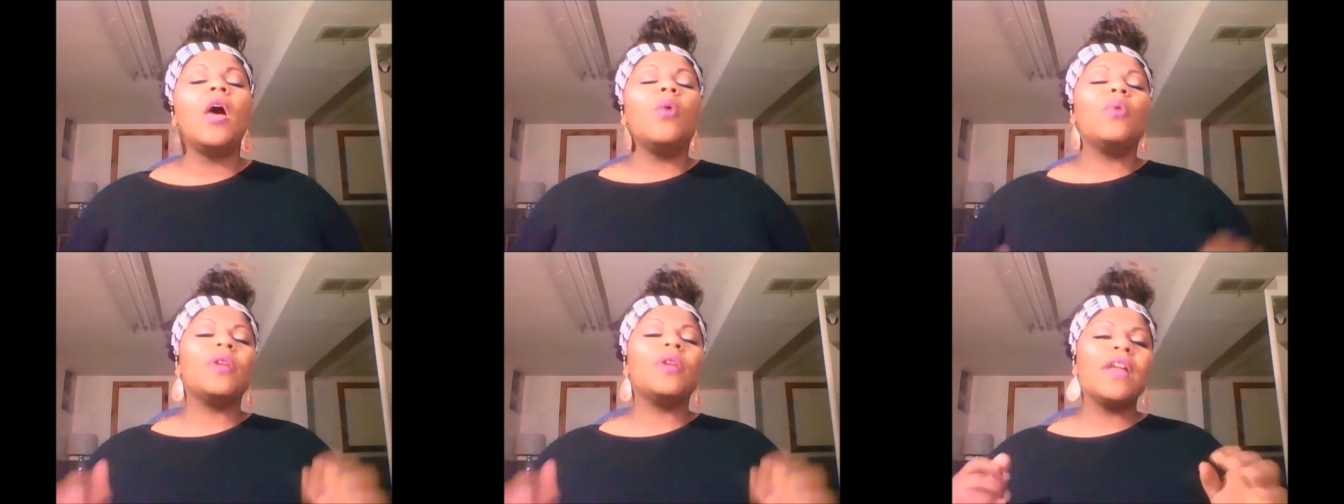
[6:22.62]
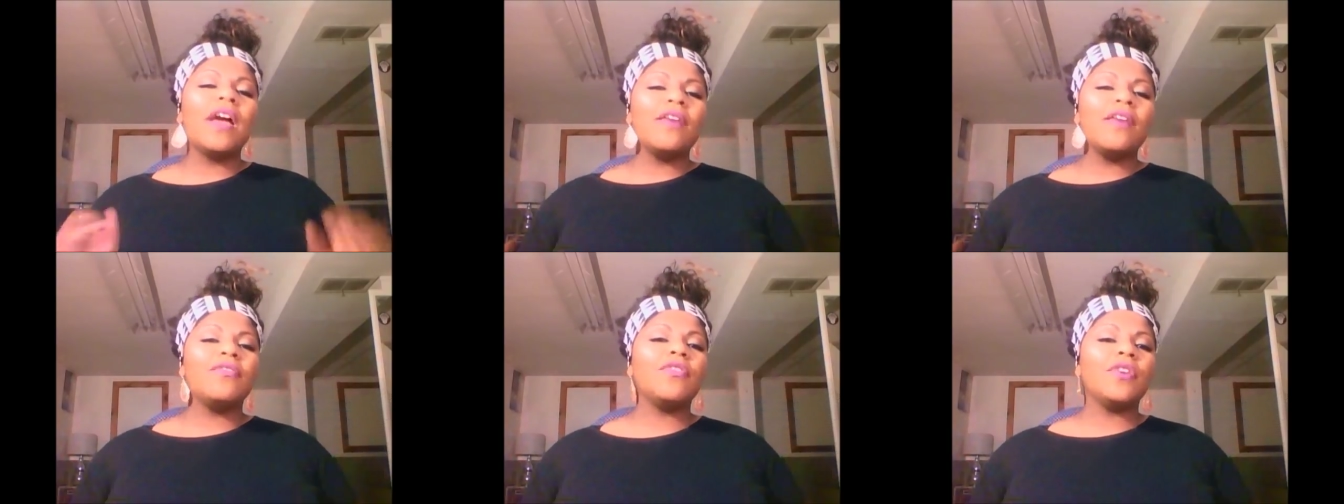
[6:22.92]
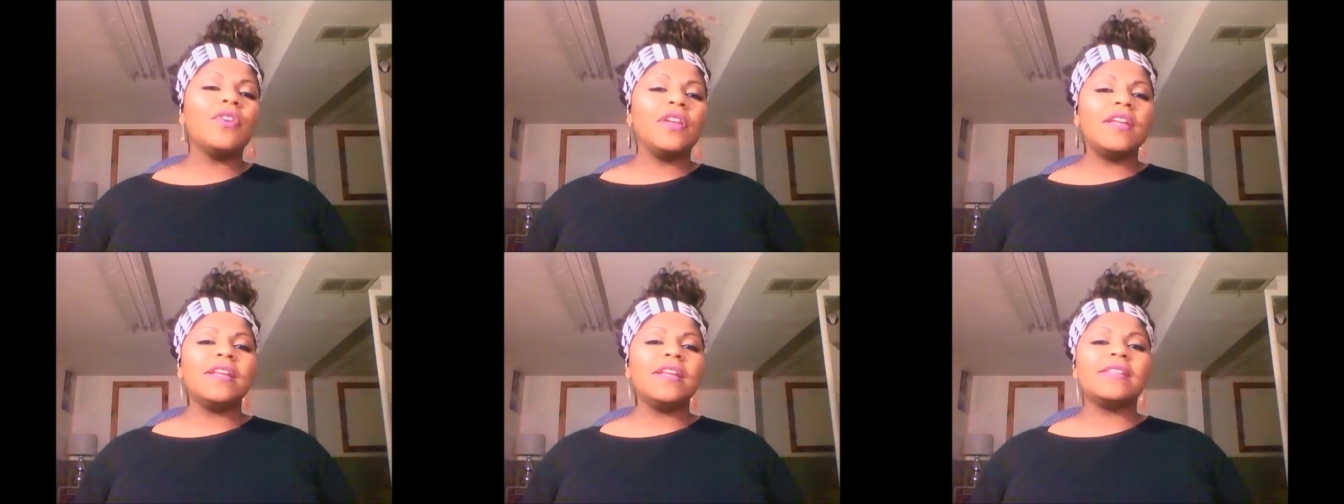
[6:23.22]
Whatever
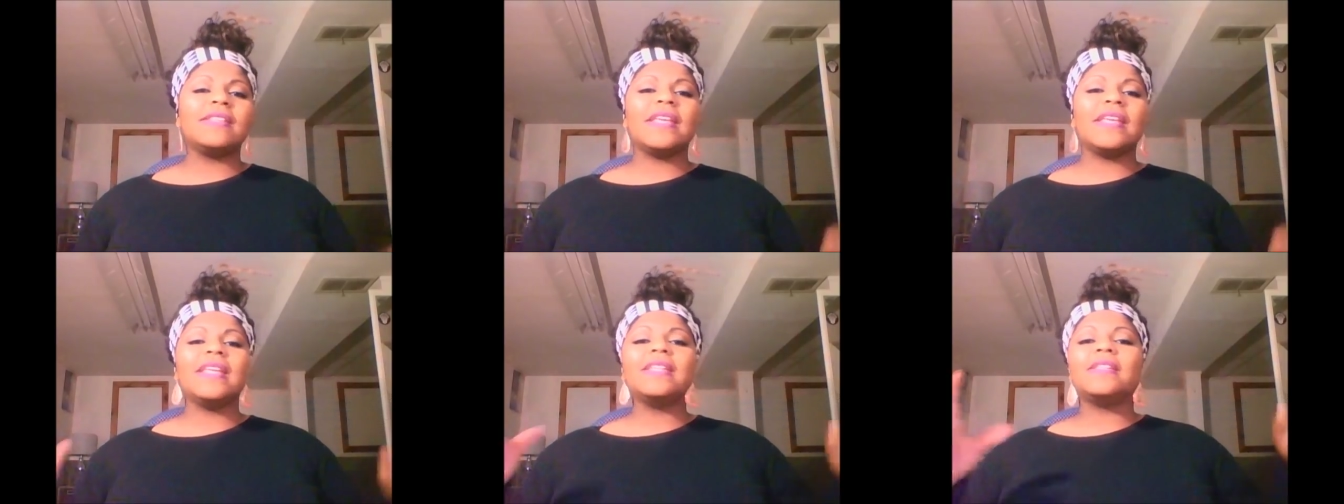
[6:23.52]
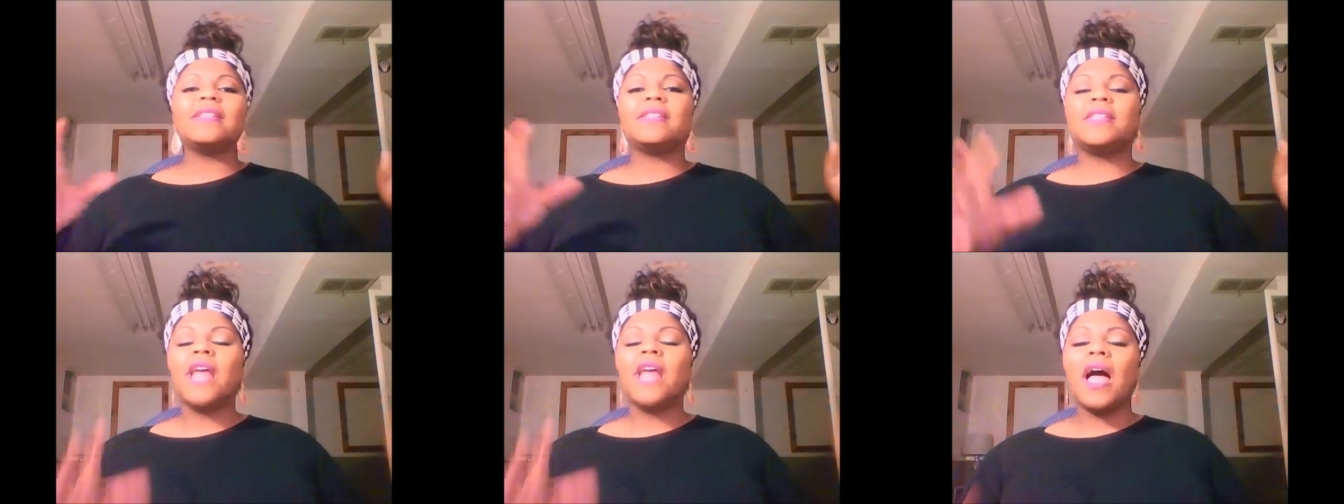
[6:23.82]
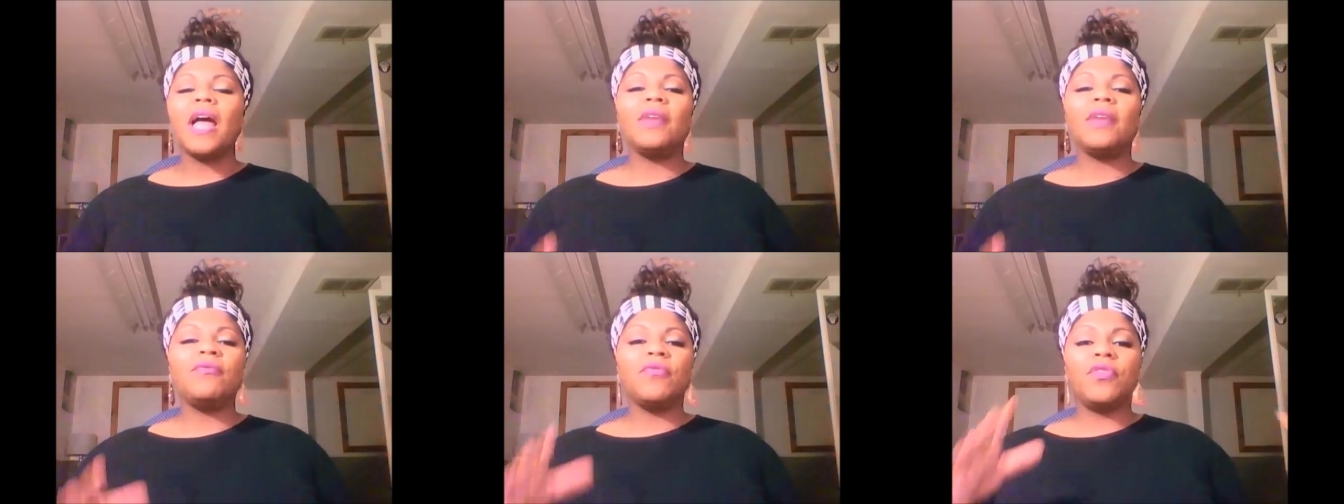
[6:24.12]
it is, it's
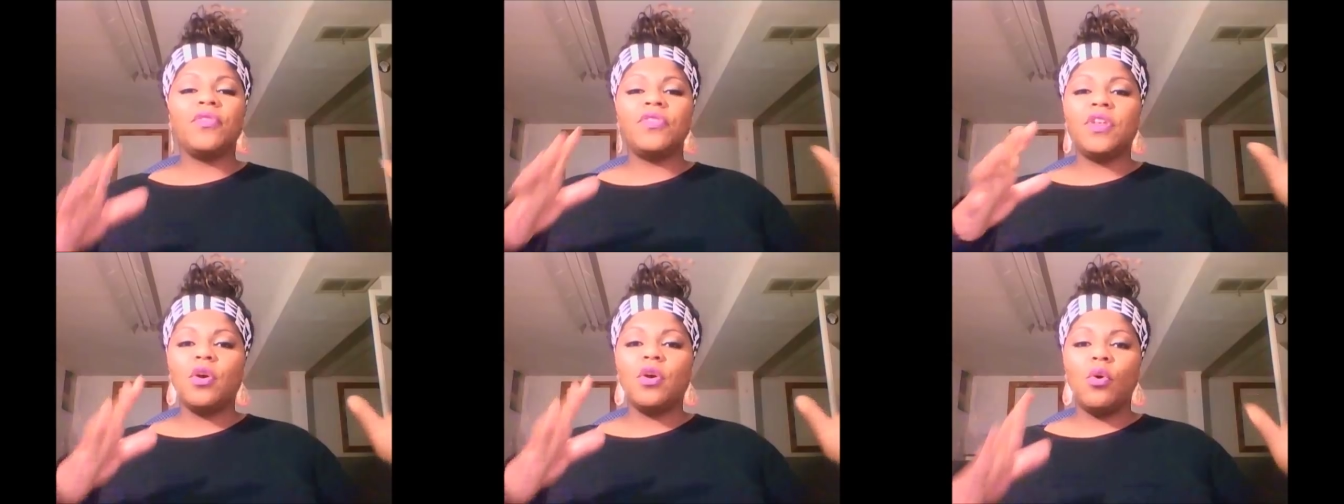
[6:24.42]
time for the